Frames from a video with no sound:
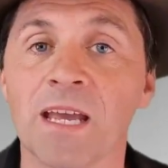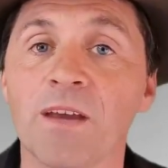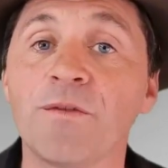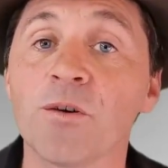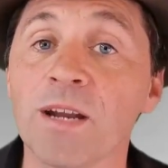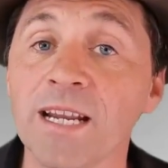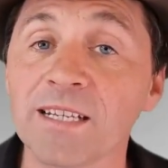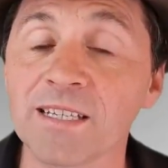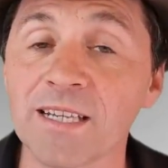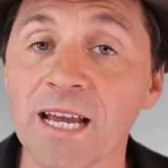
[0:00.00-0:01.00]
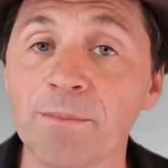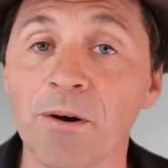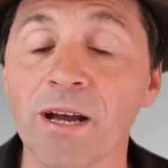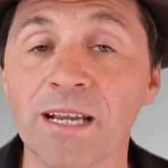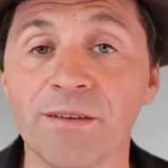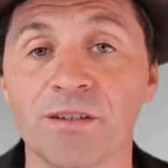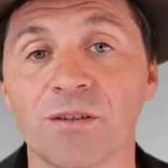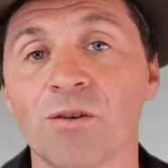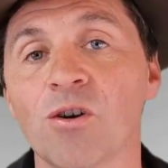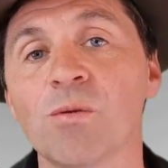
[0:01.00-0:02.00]
If you're an interstate buyer, give us a
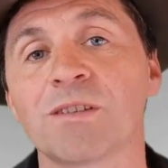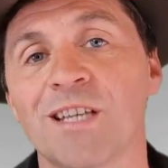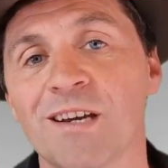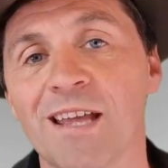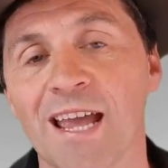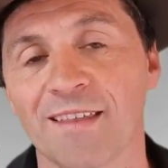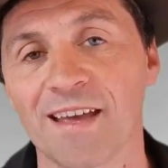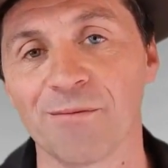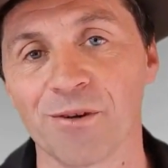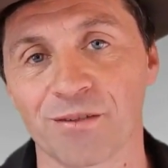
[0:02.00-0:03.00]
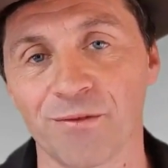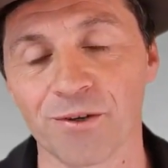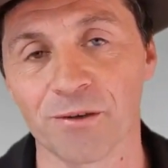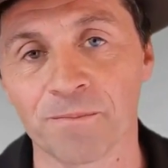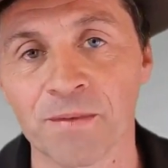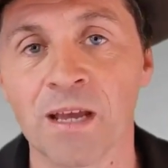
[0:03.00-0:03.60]
call. We'll tell you how that works for you.